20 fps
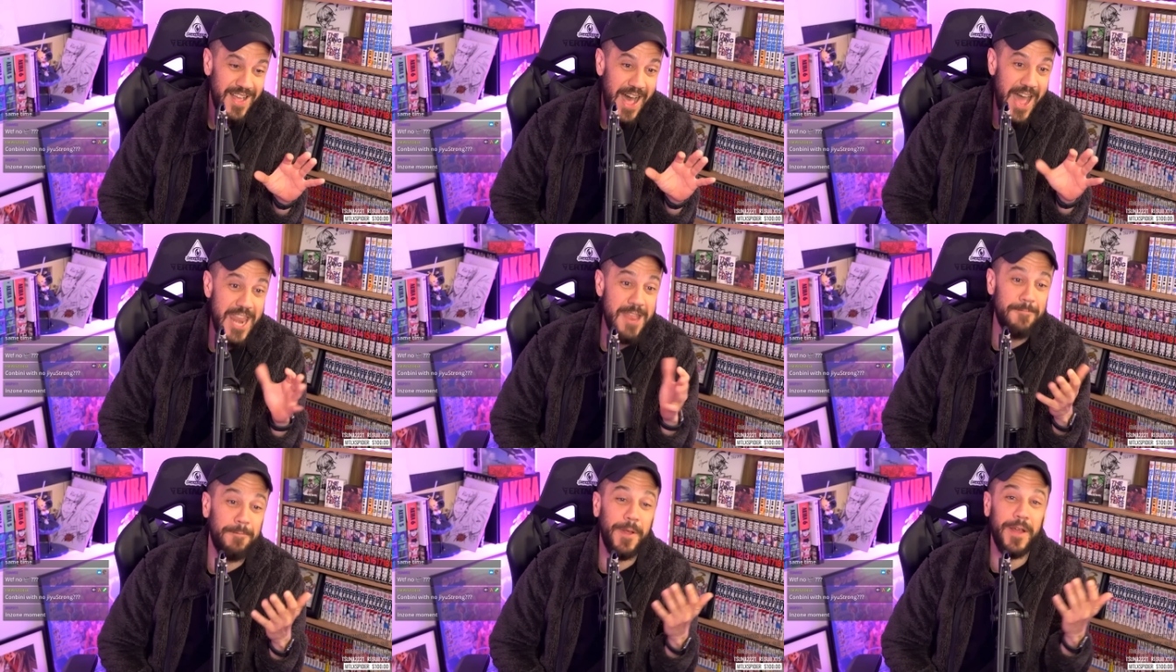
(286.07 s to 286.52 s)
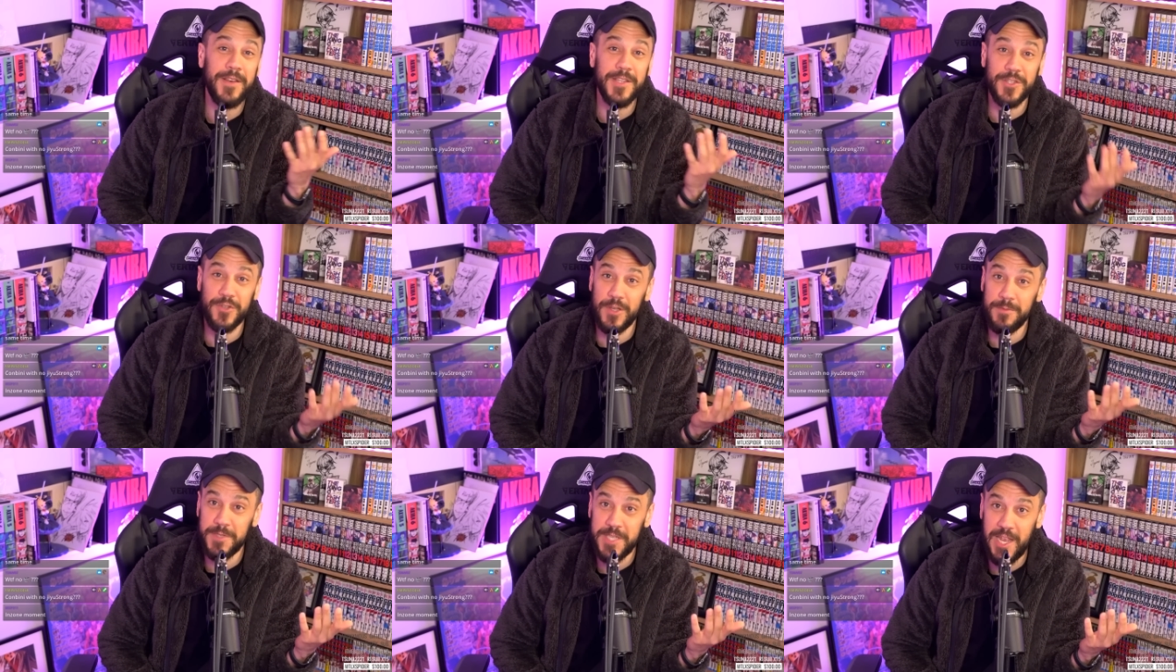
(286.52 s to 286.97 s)
I didn't play on the
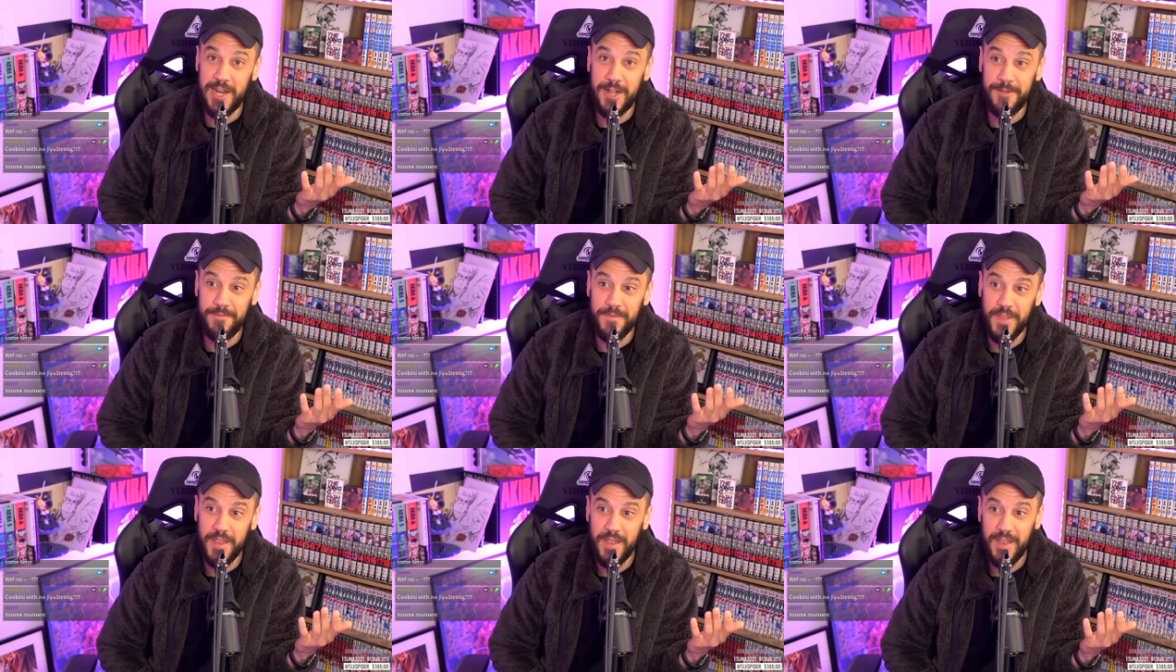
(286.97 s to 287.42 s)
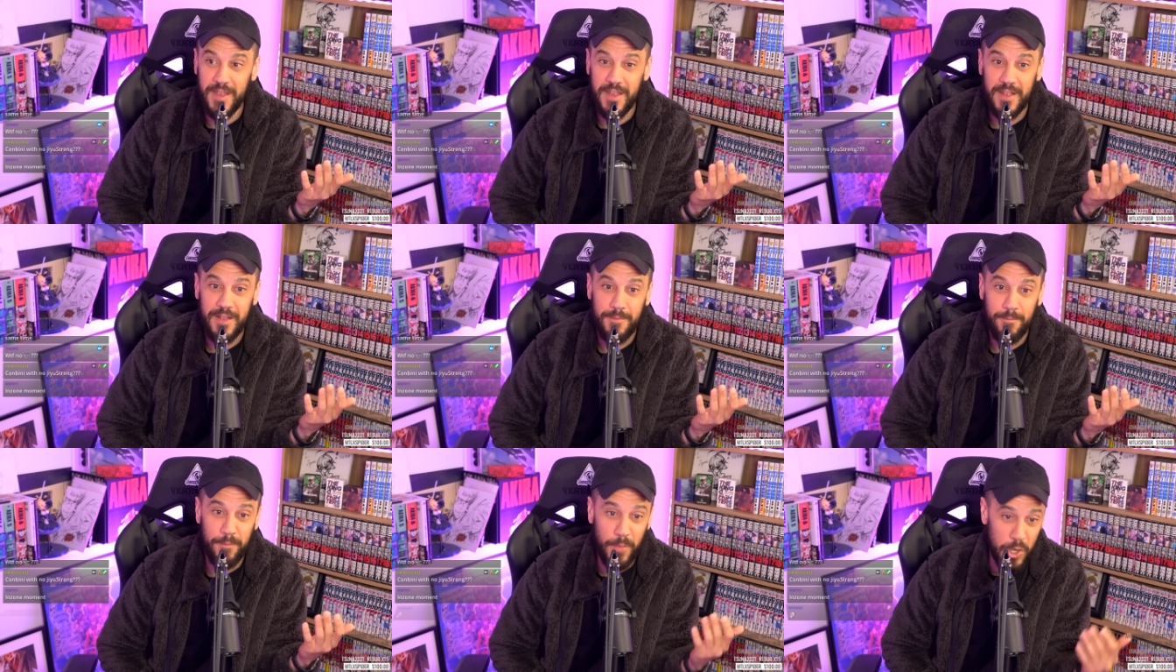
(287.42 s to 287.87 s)
stream setup.
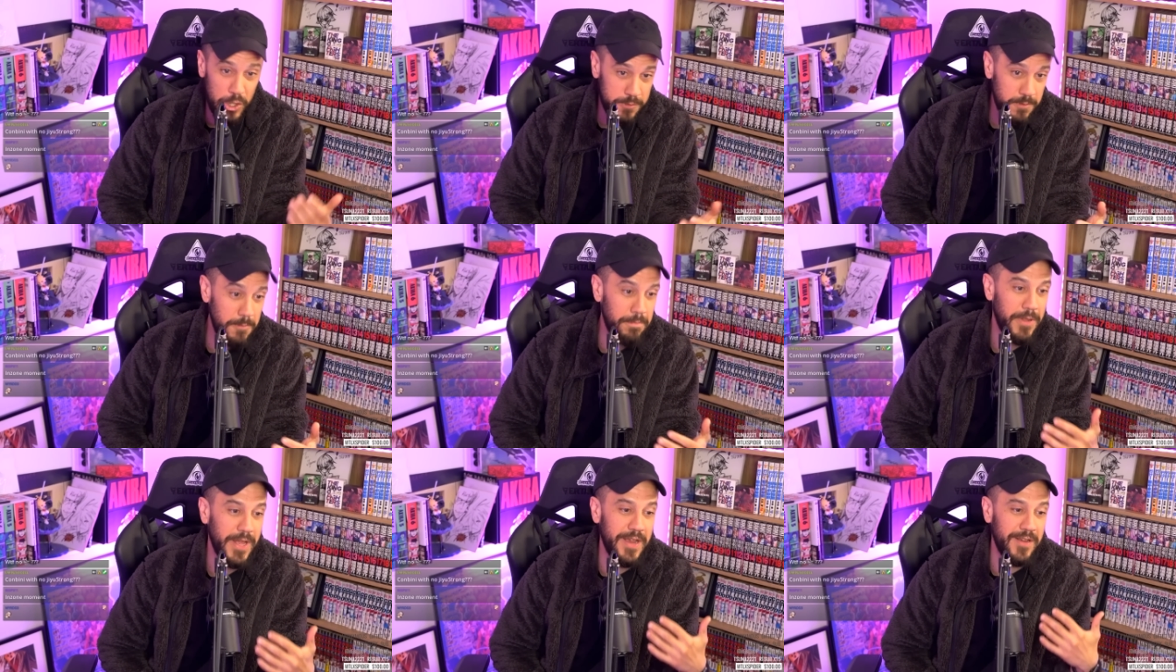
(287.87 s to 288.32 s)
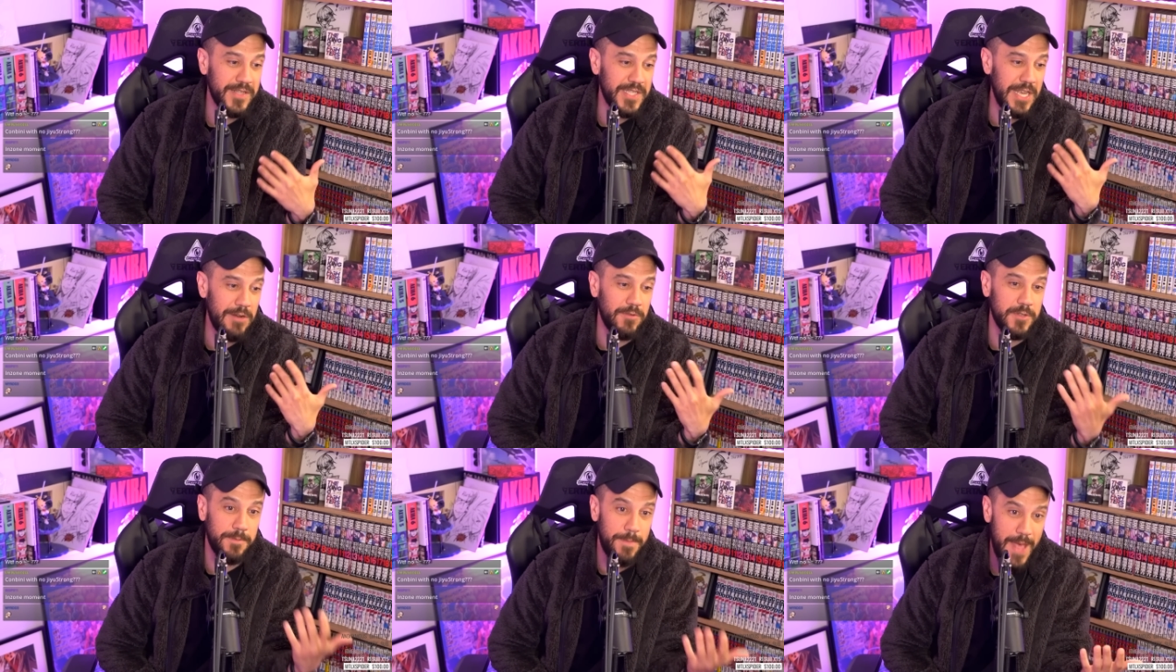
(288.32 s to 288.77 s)
Multiple players
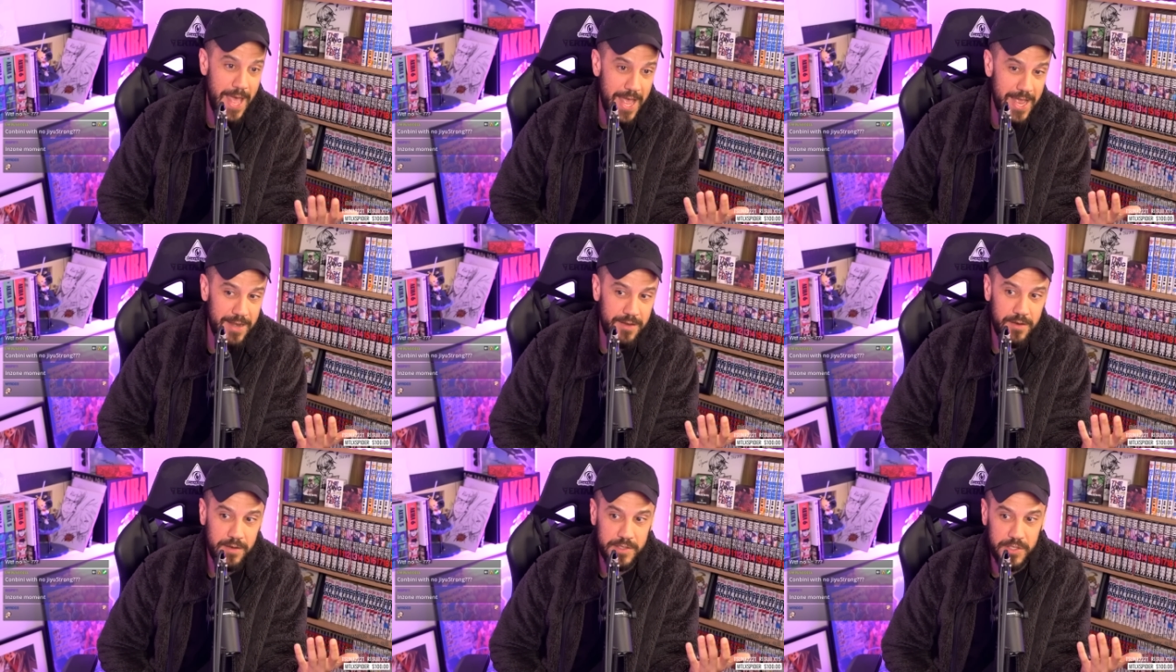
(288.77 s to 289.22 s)
said it was bad.